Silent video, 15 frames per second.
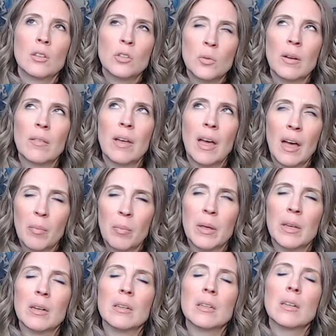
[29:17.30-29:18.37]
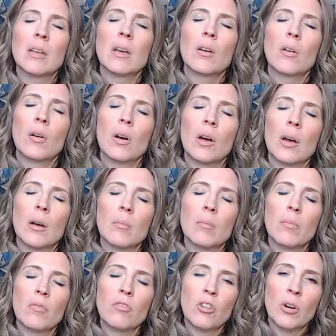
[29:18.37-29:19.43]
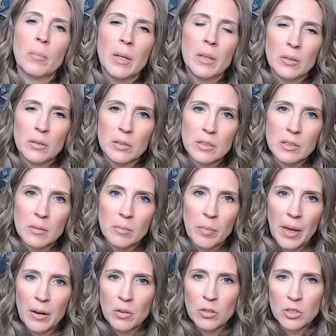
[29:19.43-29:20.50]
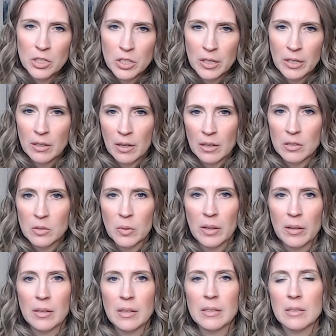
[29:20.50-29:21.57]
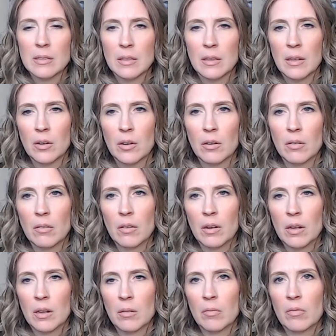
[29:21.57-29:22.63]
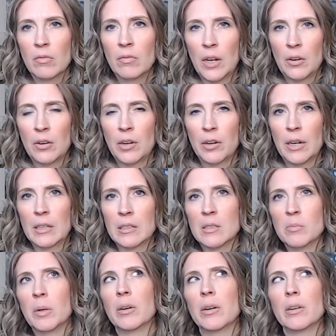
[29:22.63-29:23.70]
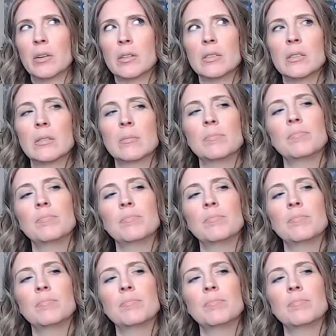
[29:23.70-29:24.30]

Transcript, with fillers: to have happened um, from hill's pet nutrition as well as their uh, veterinary conspirators